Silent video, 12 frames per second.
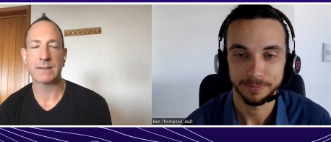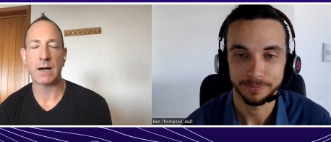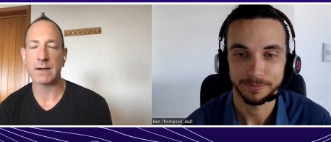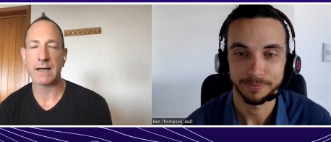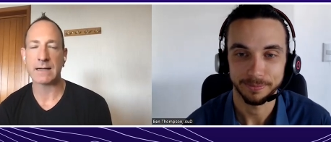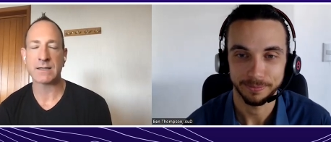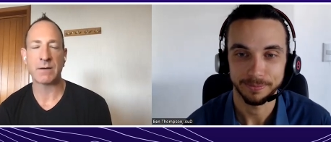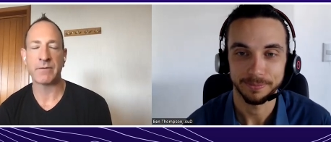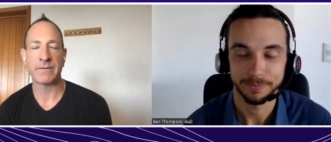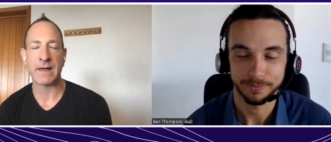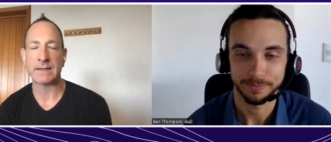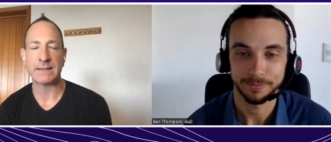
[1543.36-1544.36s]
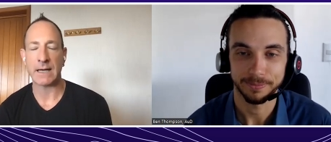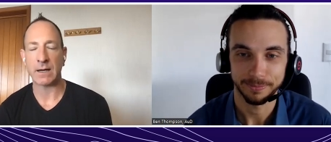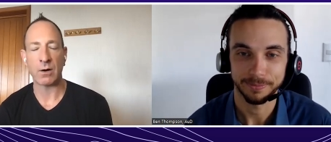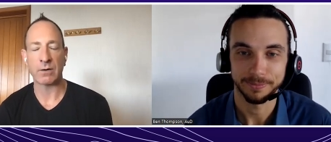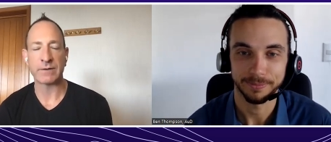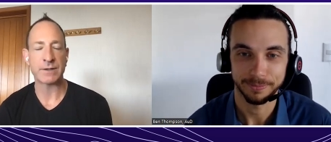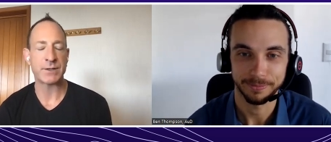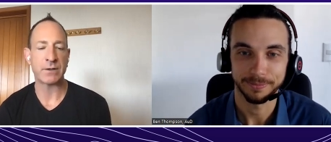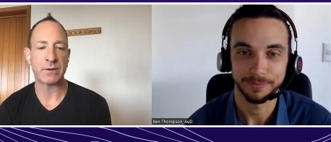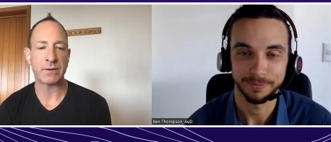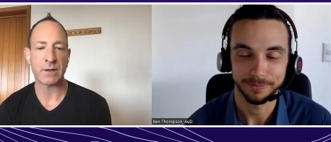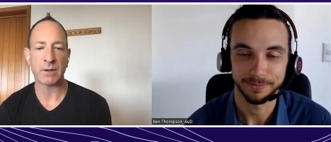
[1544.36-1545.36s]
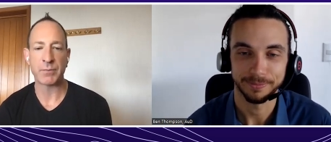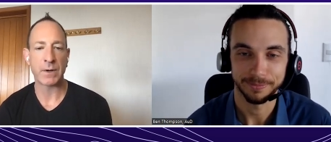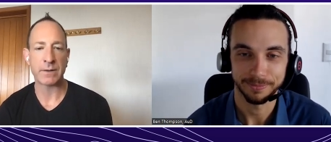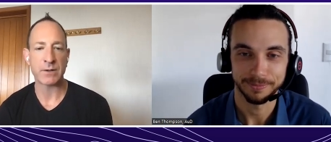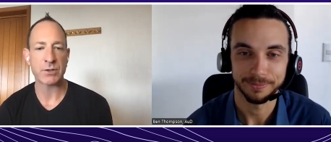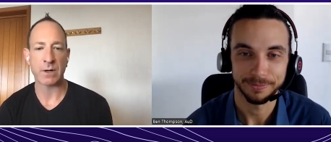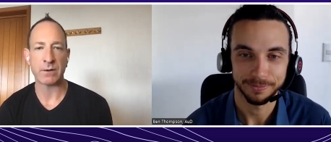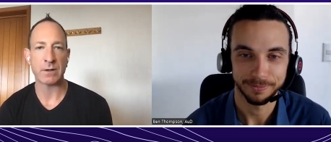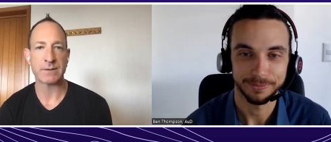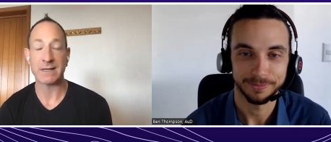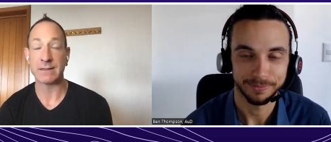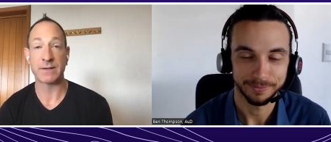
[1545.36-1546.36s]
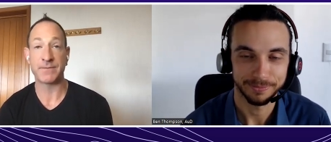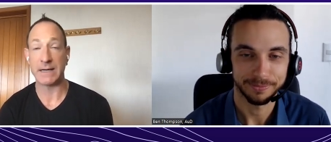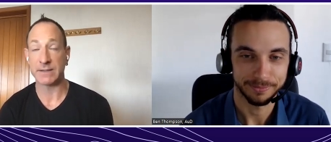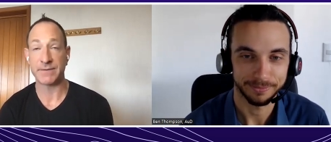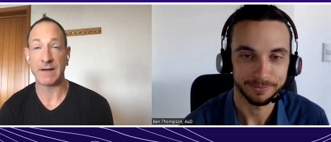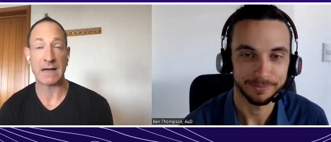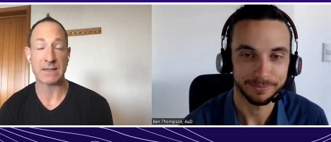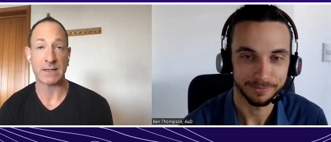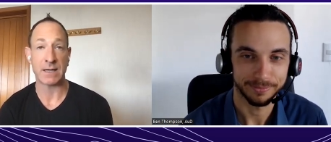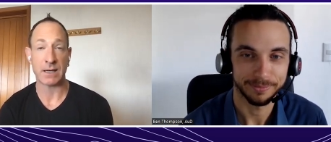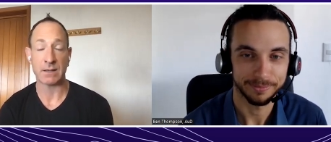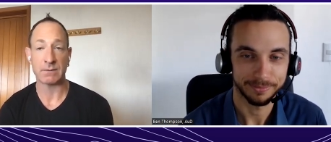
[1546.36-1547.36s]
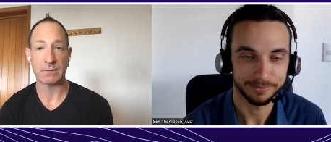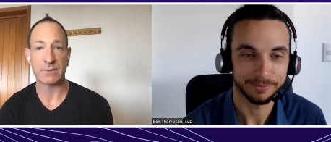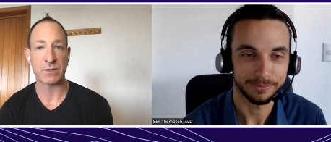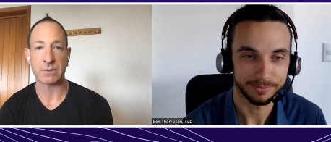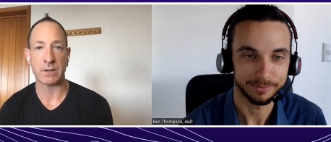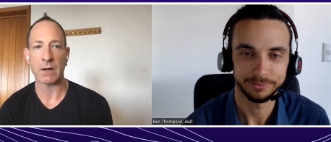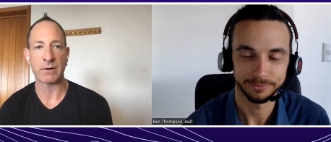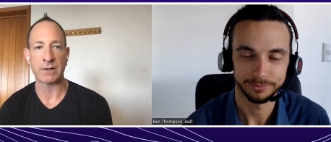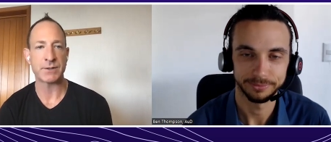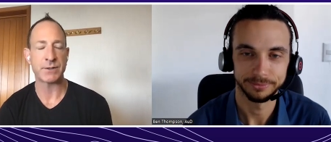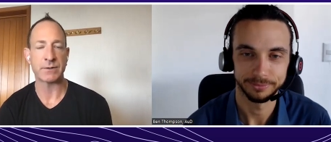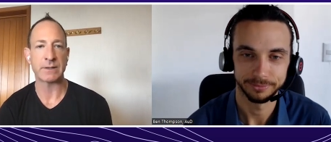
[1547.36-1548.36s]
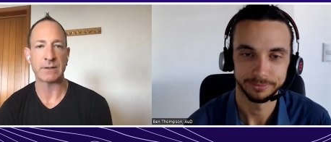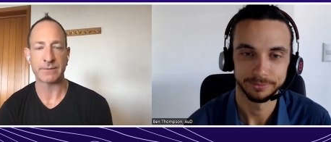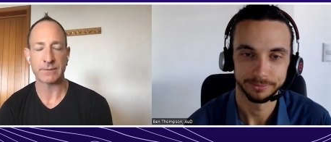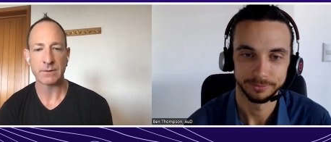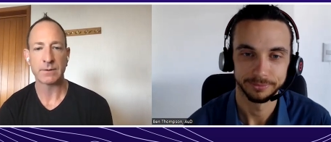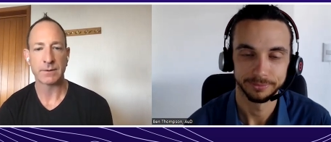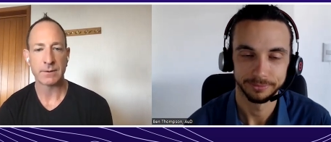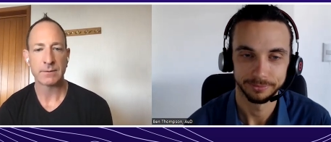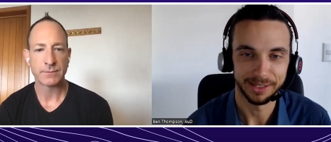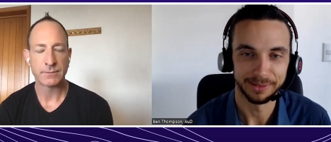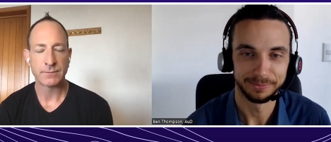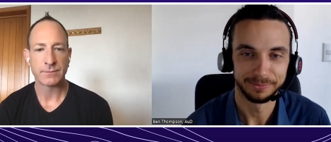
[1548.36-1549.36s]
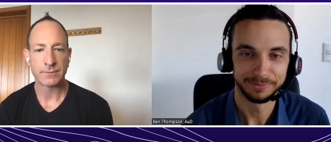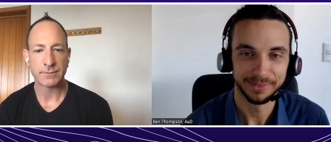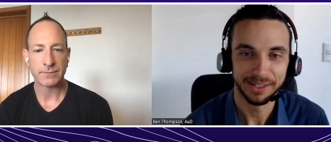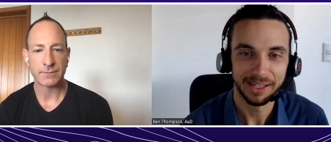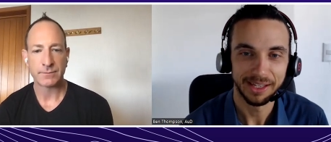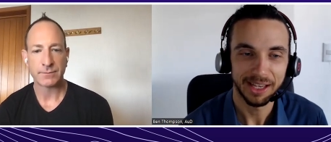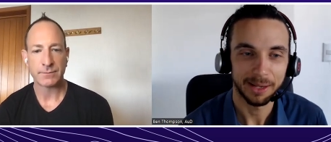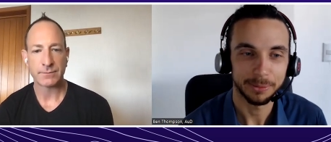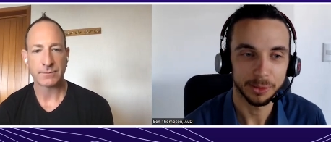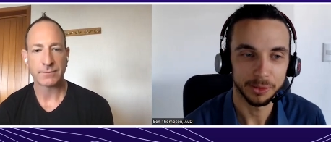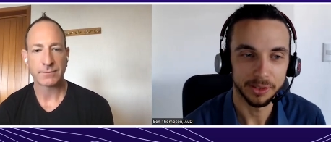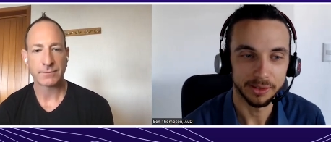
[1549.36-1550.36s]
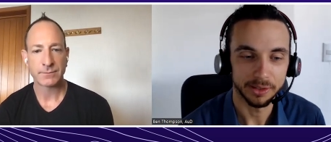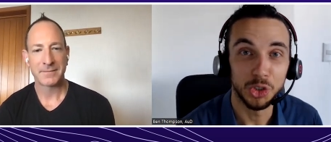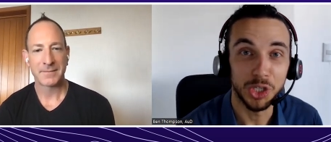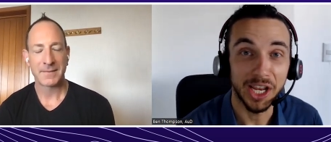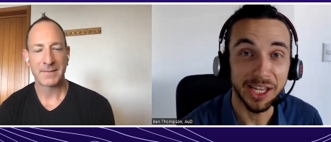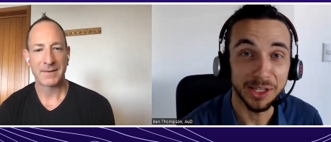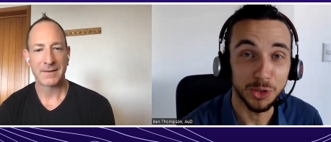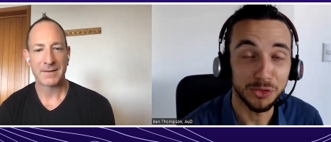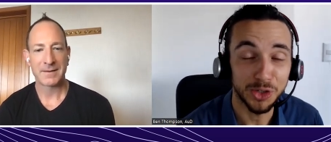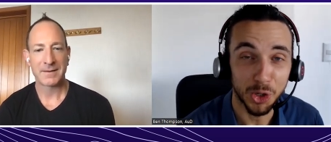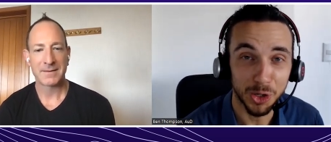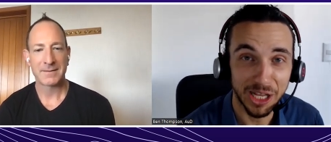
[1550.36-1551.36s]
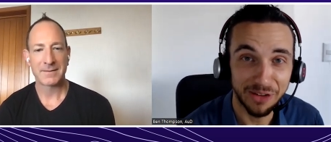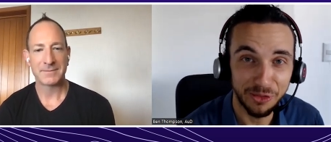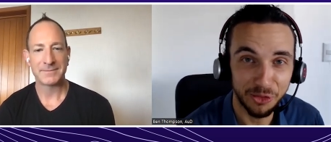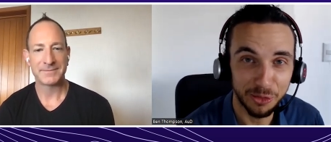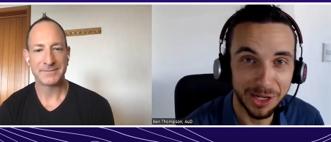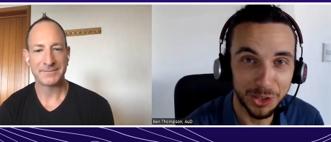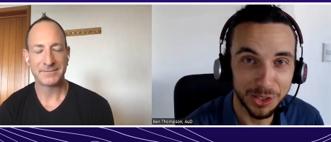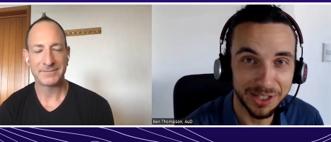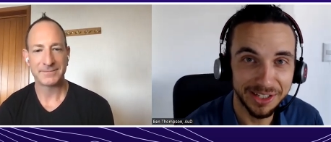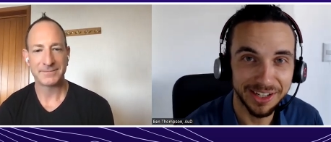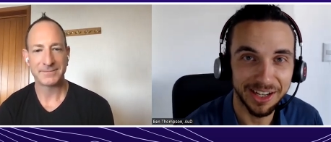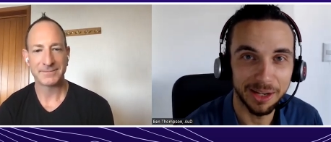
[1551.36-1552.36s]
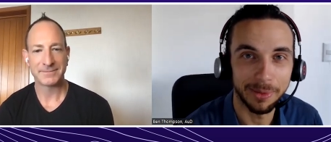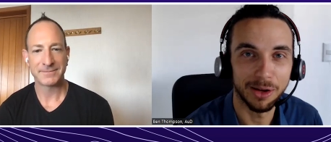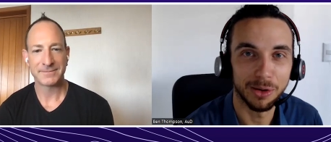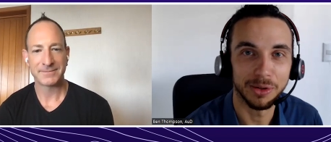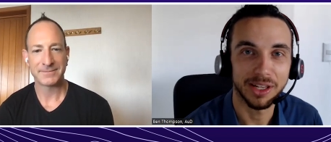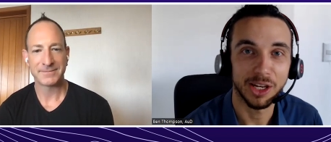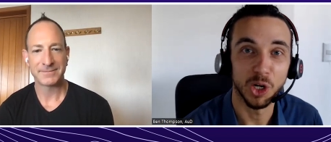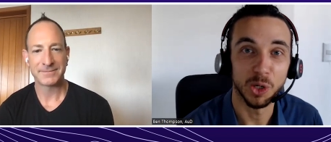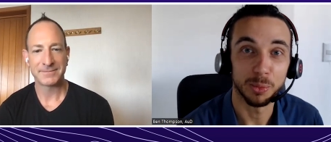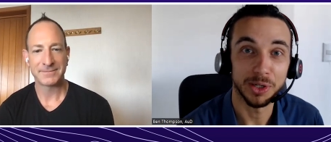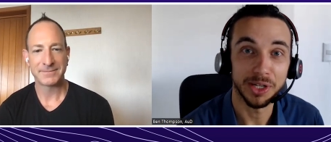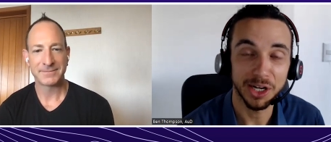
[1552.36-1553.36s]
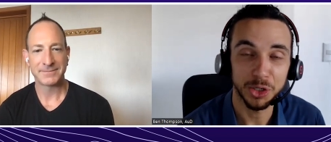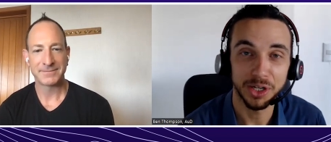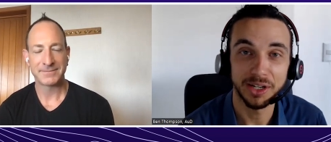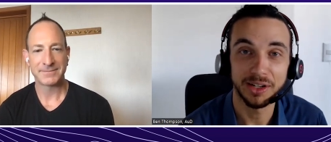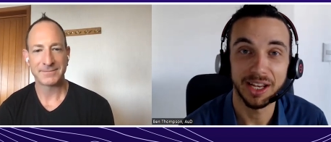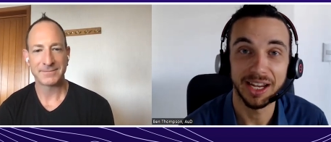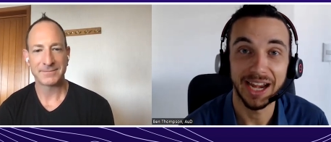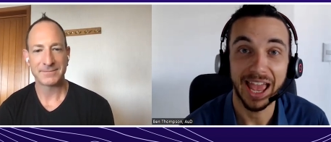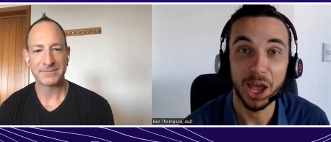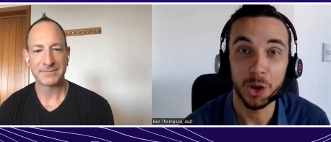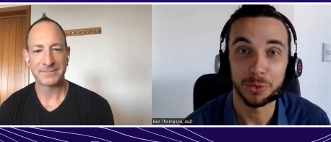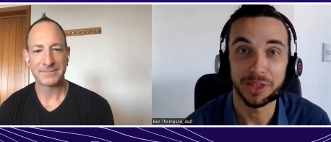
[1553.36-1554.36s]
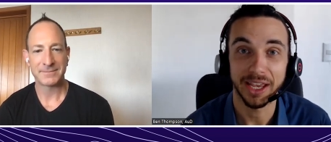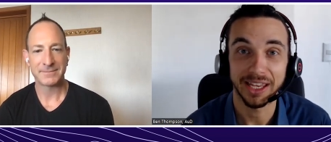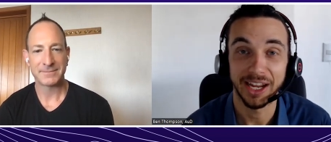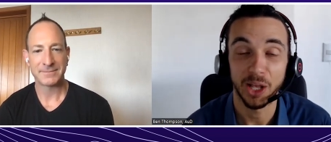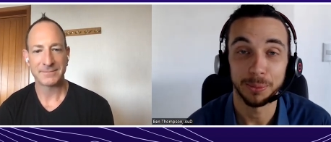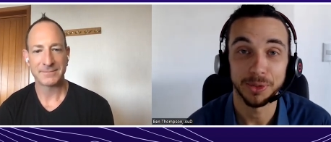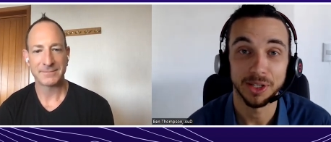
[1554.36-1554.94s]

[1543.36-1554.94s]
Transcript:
Speaker 1: I'll get some of that data over to you that you can put in the show notes. It's fascinating, sort of counterintuitive.
Speaker 2: Yeah, absolutely. Jay, you've shared a lot of information about hearing protection and how that can help